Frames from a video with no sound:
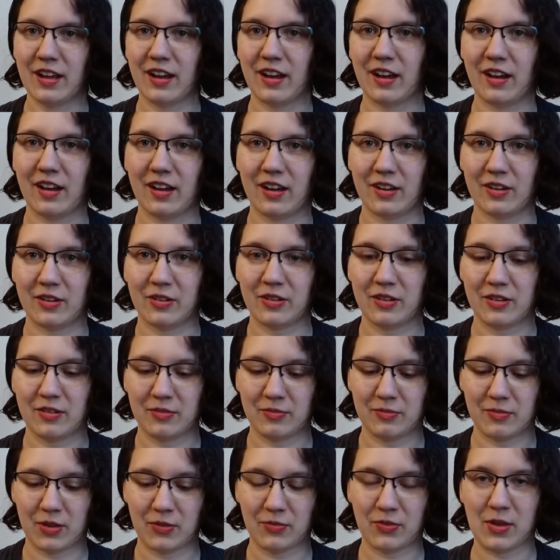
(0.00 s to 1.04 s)

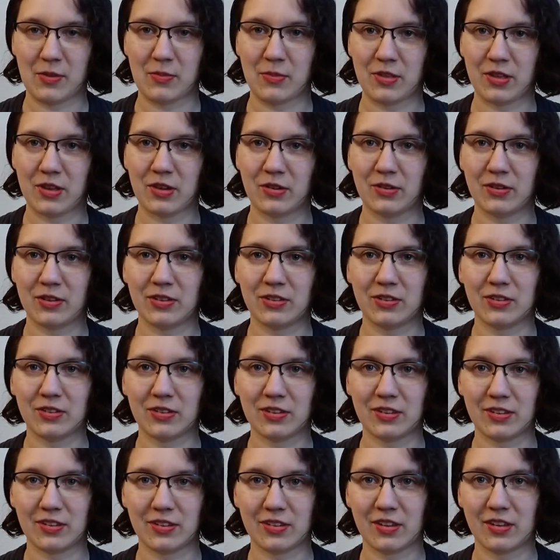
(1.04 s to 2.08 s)
My family always
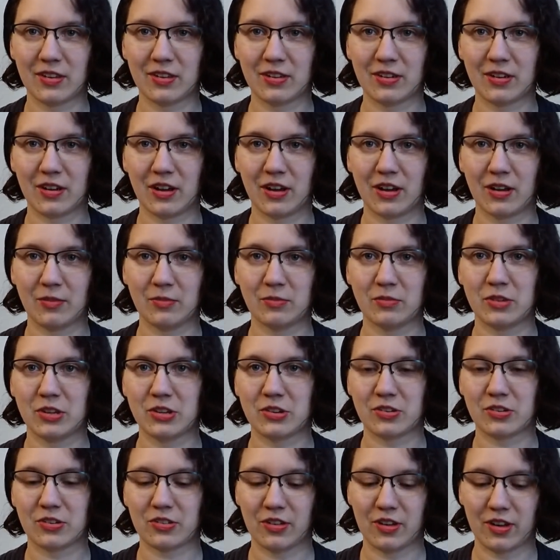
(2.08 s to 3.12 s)
uses
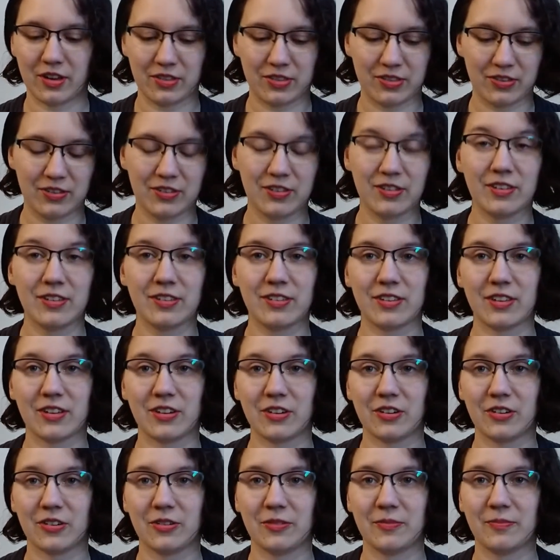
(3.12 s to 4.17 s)
dishcloths,
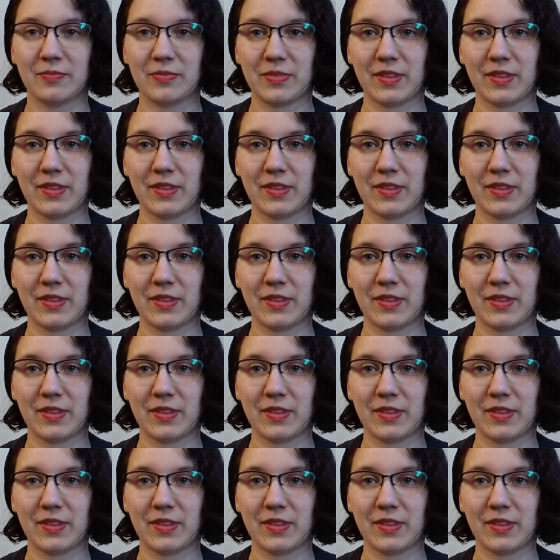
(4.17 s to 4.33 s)
so